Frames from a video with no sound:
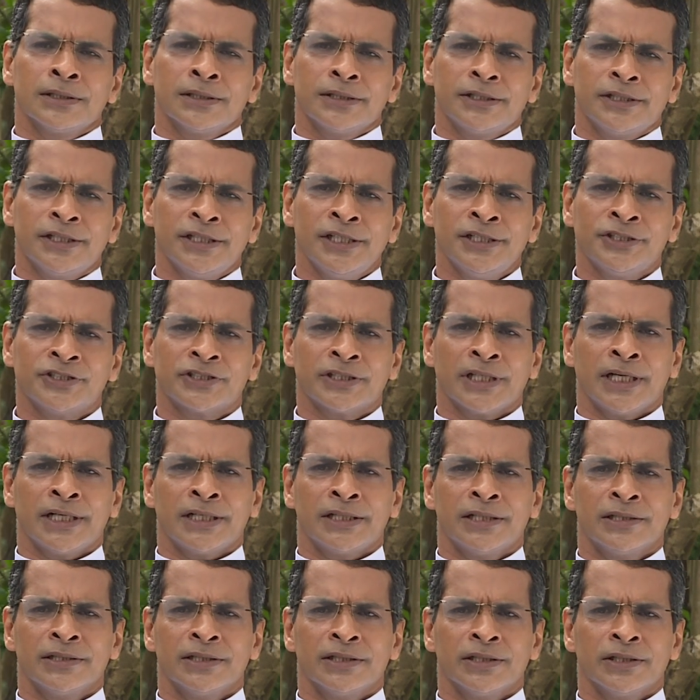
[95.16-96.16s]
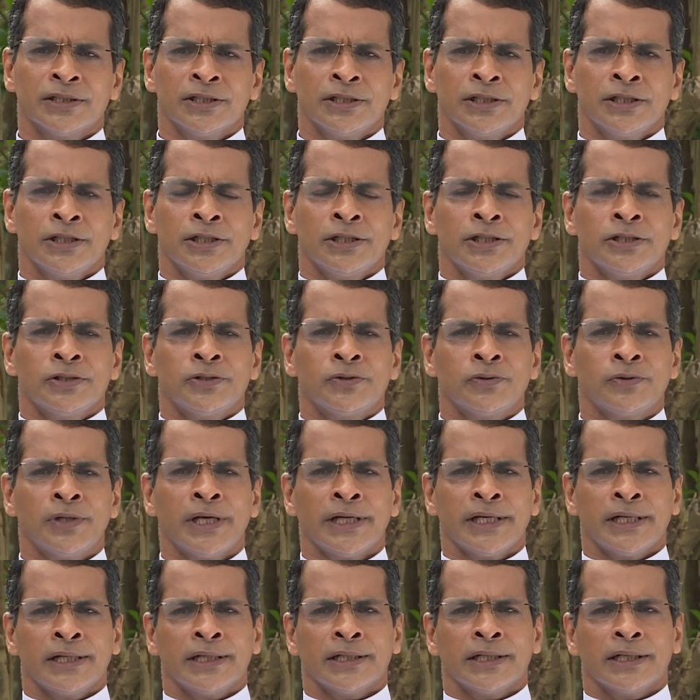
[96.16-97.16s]
She said,
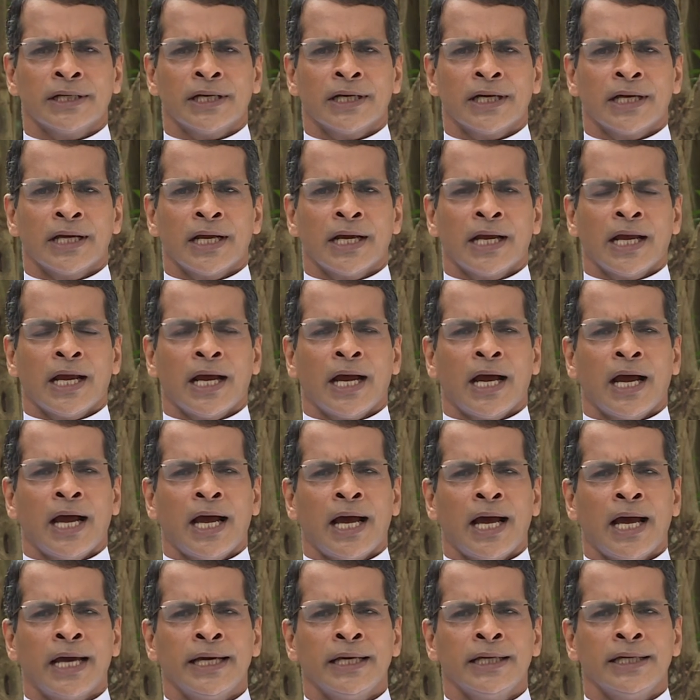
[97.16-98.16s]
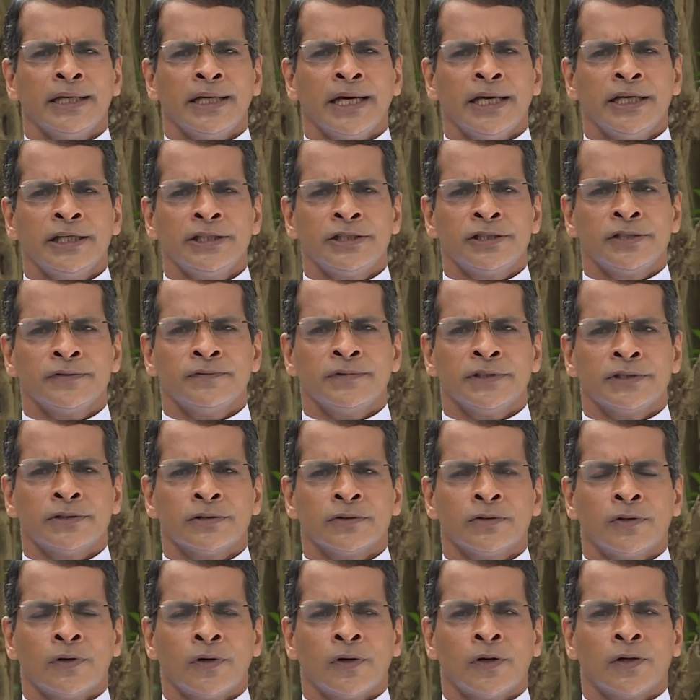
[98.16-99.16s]
"Today I ate
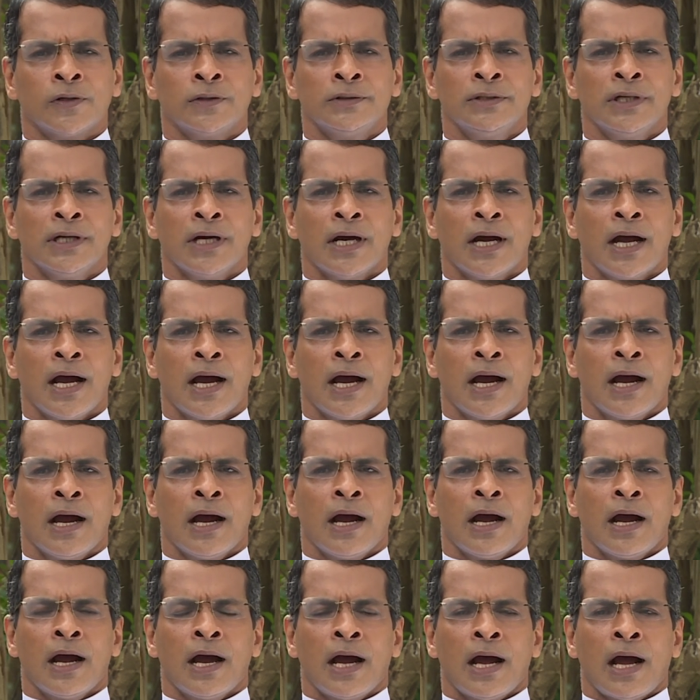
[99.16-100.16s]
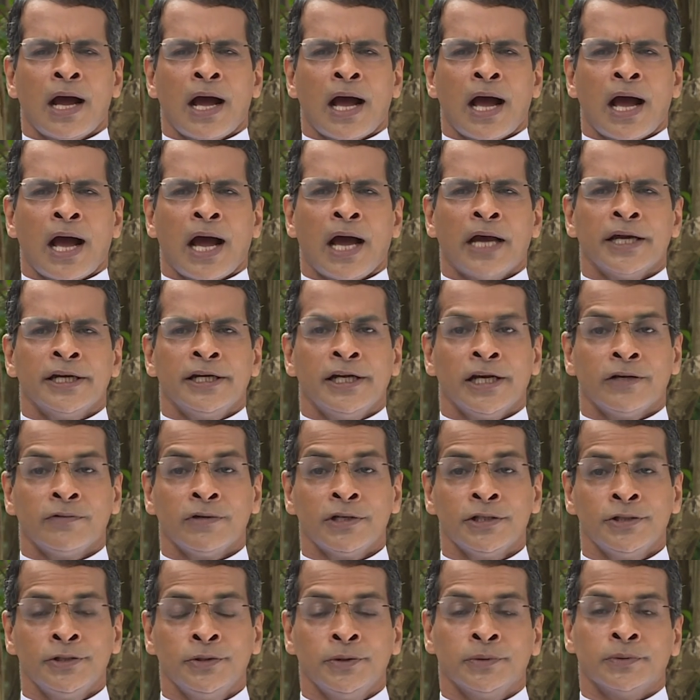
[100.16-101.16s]
with God. I
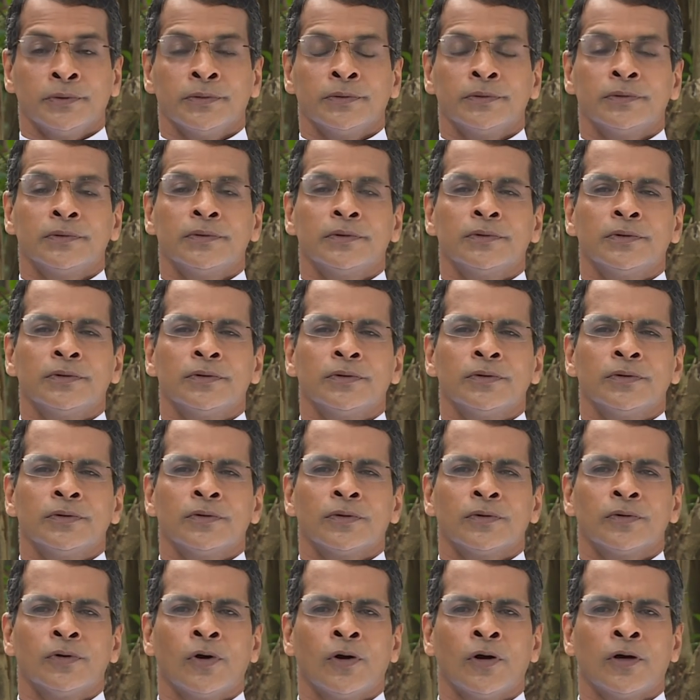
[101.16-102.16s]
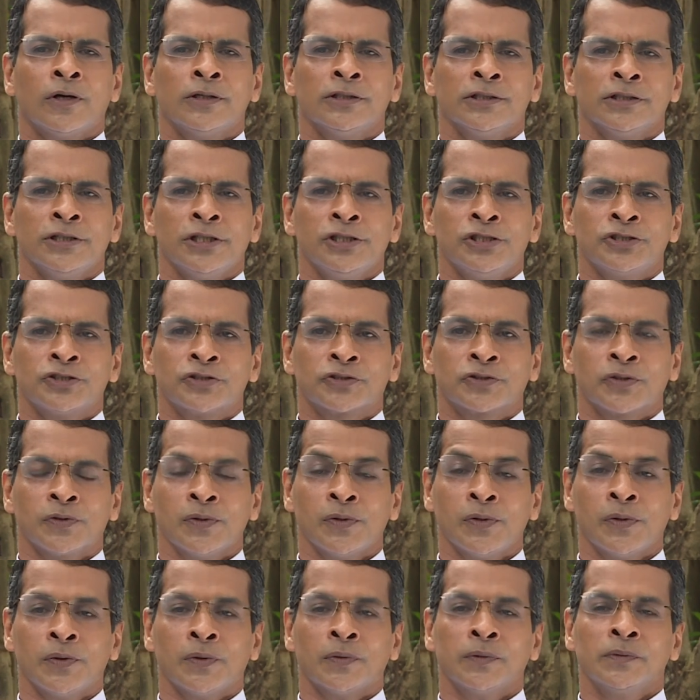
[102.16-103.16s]
never knew God is
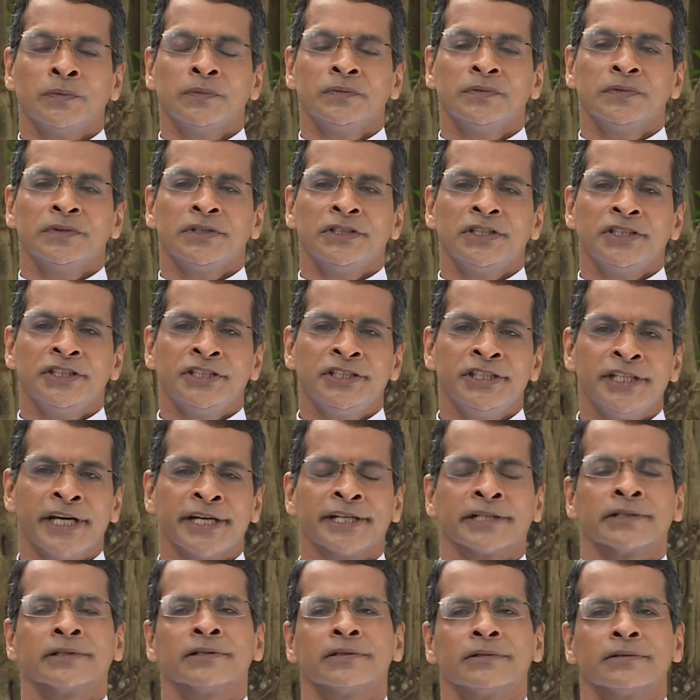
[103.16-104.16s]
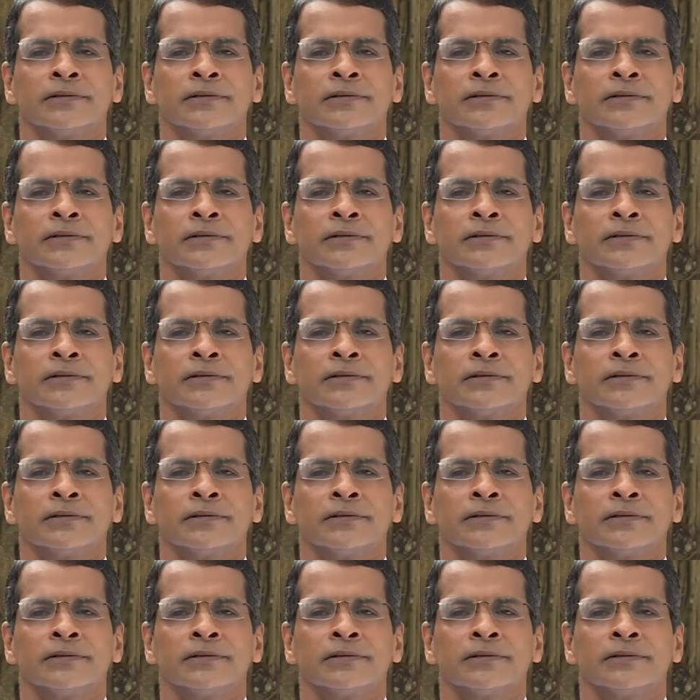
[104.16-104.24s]
so young."